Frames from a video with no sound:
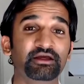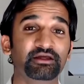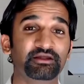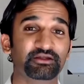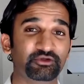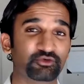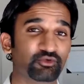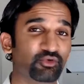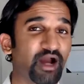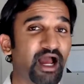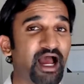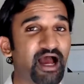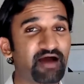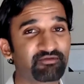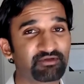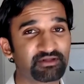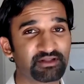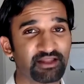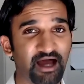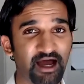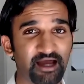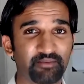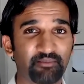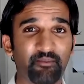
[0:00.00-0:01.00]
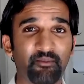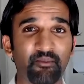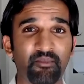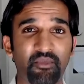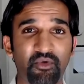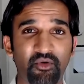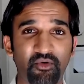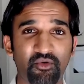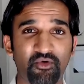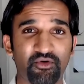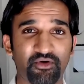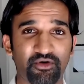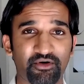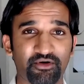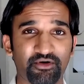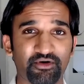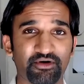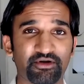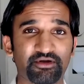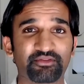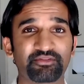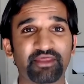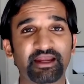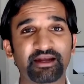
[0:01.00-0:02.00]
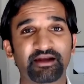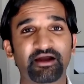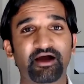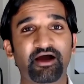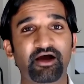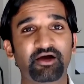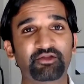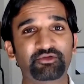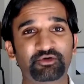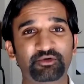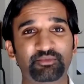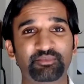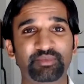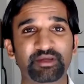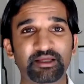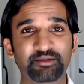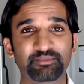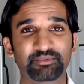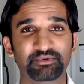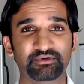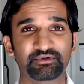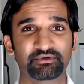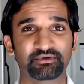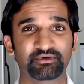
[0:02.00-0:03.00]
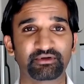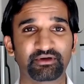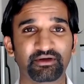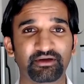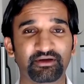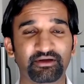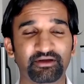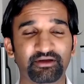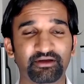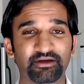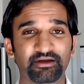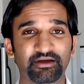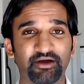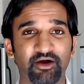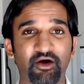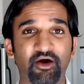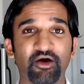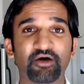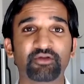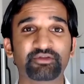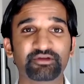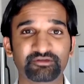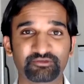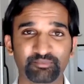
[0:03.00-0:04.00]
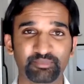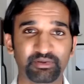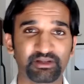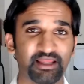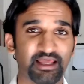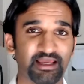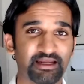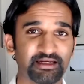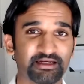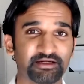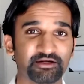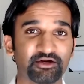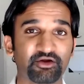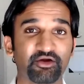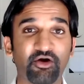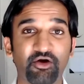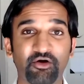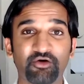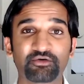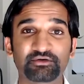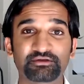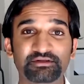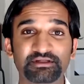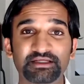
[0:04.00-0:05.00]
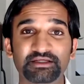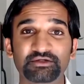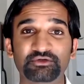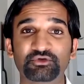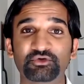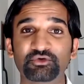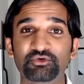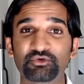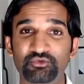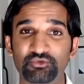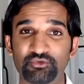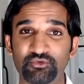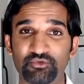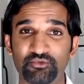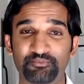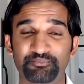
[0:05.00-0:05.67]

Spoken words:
you have a lot more than other people on this planet currently do.